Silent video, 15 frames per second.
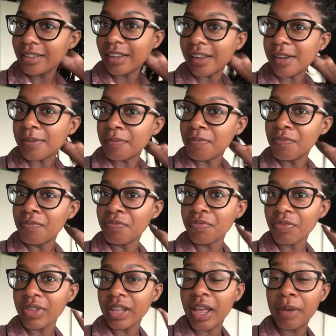
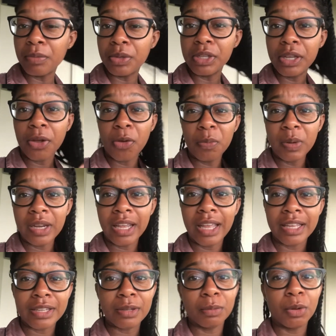I'm really hoping to
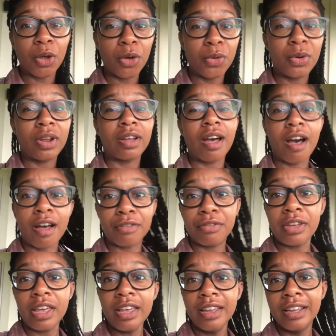get some Kona
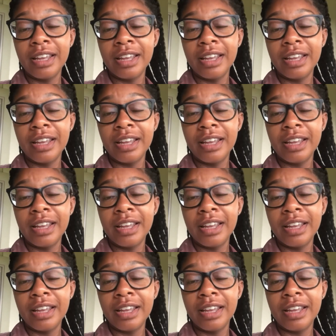coffee.